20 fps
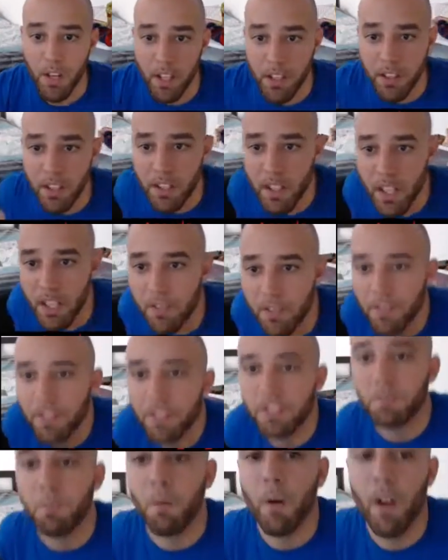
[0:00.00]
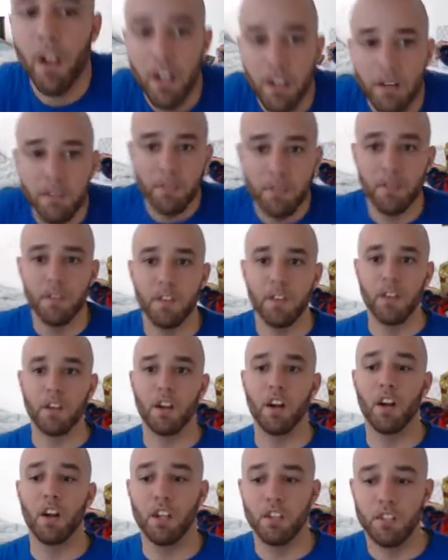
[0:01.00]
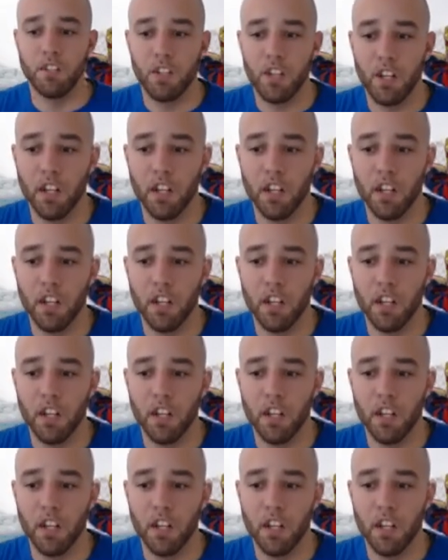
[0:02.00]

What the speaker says: get the defense break until